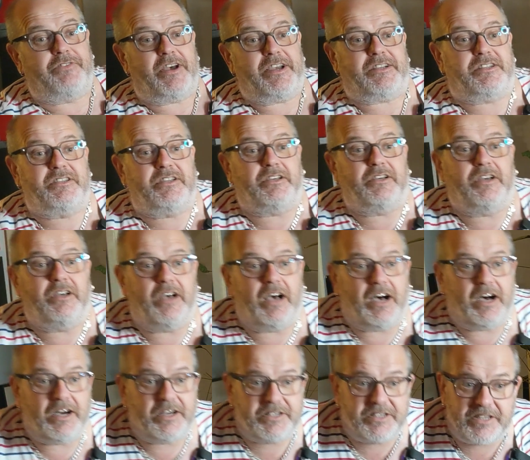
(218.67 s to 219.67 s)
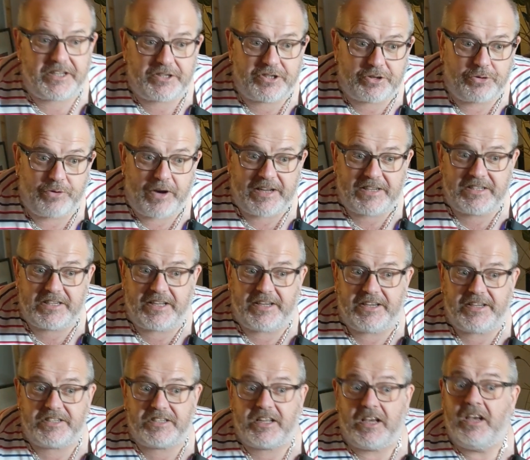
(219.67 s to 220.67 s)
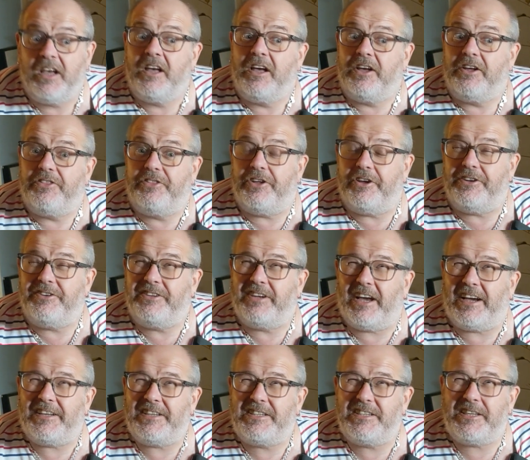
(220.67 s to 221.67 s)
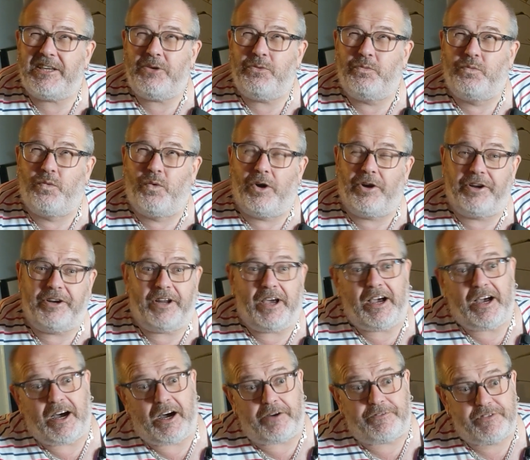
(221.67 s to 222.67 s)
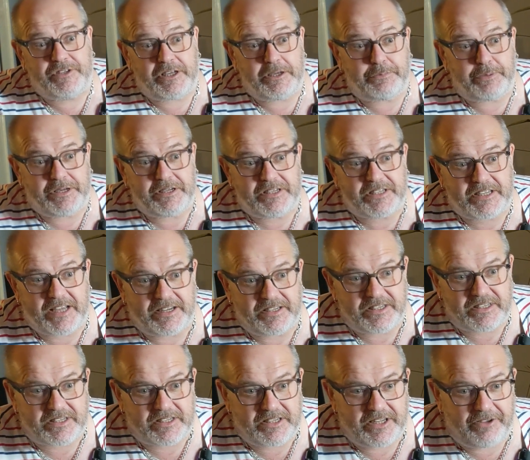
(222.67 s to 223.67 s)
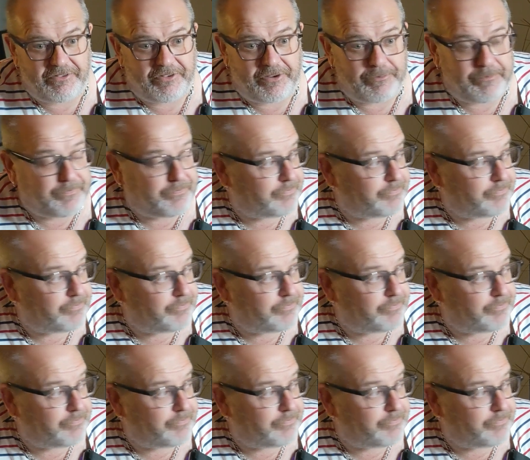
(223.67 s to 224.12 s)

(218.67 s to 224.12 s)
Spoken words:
Vector R6 Aretes that are 91.5 dB sensitive.